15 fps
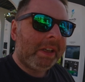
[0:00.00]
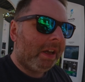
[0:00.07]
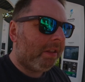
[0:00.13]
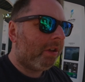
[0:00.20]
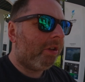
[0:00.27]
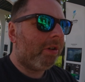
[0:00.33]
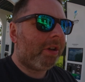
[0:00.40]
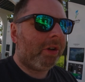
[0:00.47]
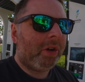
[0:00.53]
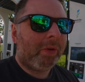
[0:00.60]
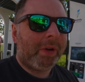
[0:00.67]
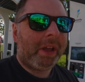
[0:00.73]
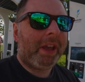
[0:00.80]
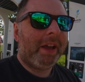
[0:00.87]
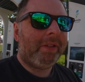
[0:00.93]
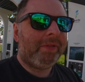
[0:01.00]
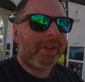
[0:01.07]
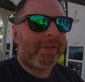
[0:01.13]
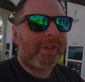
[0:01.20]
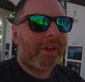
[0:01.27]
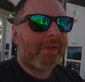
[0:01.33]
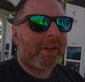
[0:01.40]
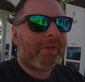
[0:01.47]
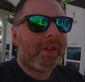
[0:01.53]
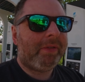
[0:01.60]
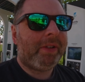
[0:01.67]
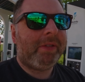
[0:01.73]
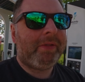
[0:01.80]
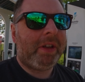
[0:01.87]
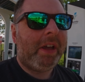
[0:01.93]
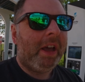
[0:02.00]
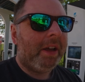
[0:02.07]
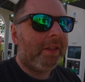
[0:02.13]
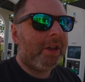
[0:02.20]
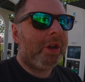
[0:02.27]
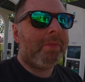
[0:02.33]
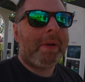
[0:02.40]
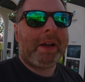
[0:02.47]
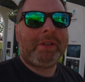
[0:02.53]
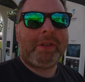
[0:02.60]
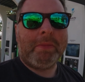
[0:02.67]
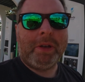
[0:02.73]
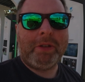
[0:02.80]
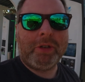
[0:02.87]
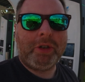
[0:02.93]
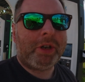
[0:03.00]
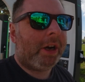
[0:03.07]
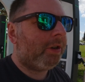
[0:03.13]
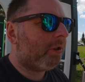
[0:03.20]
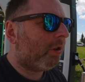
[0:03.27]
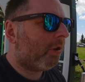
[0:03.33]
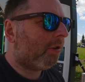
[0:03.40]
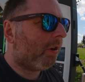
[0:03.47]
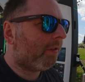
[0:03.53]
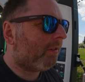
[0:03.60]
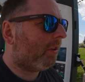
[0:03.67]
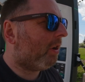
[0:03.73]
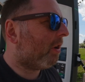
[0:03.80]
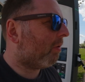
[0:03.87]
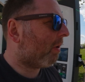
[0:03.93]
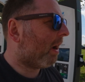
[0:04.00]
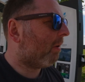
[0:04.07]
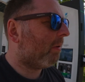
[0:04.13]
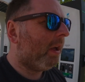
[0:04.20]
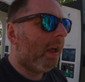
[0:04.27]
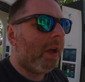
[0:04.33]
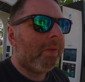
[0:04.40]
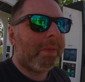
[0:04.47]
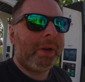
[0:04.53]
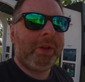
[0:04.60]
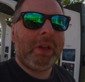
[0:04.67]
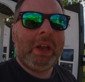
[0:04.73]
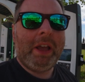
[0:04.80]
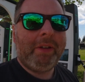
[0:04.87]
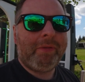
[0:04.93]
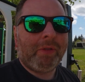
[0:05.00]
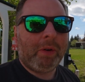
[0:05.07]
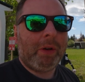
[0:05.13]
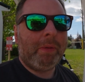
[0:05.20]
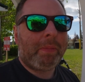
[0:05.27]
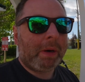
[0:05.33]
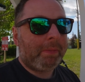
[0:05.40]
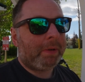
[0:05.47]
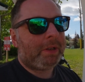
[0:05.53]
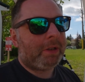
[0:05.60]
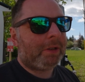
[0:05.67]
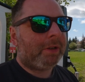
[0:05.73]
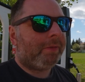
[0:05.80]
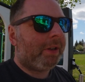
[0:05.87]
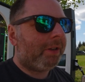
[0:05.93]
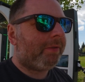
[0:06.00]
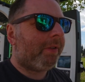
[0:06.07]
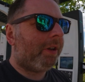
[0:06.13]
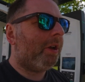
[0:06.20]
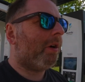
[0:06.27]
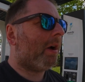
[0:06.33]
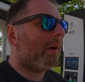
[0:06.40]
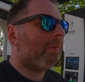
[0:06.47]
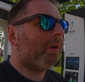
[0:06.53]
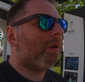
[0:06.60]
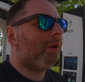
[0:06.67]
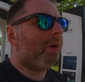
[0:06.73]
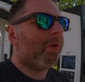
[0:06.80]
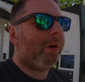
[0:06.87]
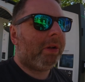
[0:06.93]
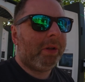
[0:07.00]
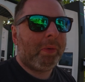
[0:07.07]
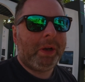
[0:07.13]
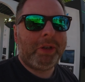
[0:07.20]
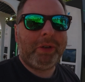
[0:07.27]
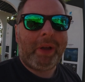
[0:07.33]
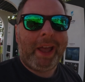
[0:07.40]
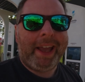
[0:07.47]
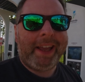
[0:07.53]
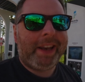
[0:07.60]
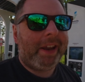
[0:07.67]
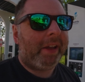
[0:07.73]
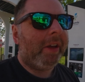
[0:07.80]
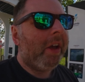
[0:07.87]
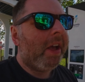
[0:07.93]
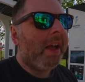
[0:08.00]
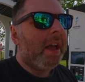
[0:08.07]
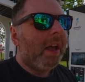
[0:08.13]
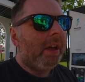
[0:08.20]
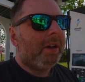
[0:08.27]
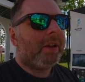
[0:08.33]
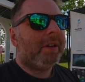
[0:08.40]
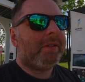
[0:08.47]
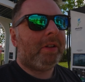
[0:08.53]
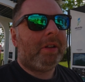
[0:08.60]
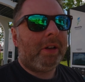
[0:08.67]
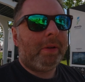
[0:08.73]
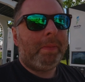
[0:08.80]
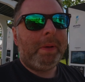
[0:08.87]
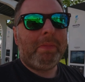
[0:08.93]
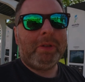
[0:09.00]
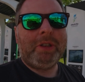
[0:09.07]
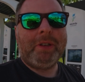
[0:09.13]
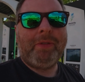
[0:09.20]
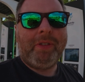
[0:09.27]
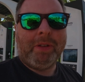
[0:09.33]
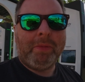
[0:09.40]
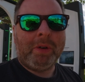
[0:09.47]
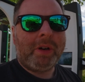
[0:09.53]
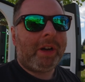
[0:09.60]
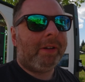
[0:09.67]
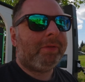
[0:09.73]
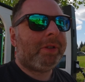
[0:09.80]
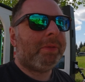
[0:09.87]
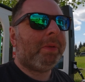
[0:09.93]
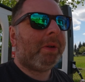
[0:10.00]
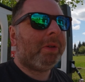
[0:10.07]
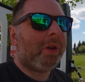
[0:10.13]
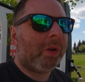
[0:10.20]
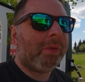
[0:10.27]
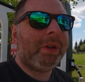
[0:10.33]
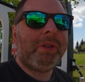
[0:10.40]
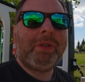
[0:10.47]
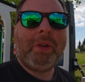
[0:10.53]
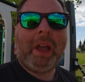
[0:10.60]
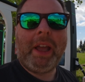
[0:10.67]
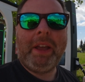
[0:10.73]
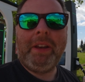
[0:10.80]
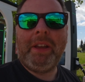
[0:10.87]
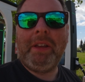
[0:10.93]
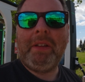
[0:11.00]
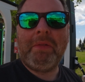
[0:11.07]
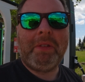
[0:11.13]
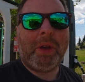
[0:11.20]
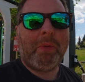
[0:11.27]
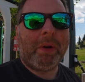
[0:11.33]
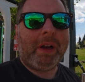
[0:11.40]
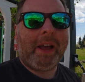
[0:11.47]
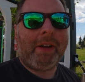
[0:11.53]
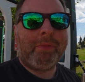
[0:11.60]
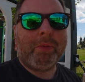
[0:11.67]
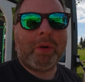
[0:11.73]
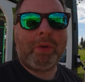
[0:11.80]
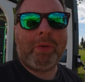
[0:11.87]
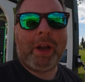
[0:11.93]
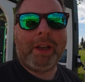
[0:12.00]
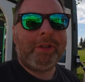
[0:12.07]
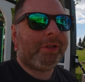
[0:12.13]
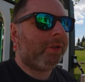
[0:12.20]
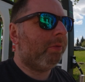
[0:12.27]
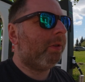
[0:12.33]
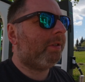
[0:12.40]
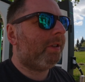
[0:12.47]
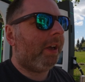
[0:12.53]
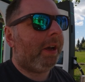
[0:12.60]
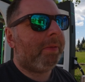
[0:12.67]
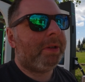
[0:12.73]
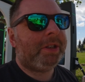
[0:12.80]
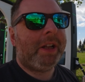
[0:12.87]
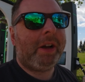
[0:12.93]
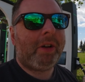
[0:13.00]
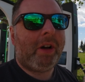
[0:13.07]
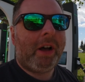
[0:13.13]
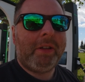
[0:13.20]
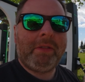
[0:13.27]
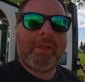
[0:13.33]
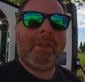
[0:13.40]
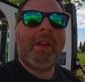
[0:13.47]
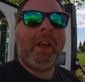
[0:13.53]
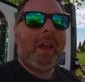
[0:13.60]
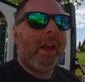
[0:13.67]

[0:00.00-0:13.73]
and then you can go again 50, 50, 50. Then you maximize your charging, you're not sitting around. But today, for the purposes of this video, I'm gonna go all the way to 80, because a lot of people just feel more comfortable going to 80. They wanna have more range, so we'll see how much that costs.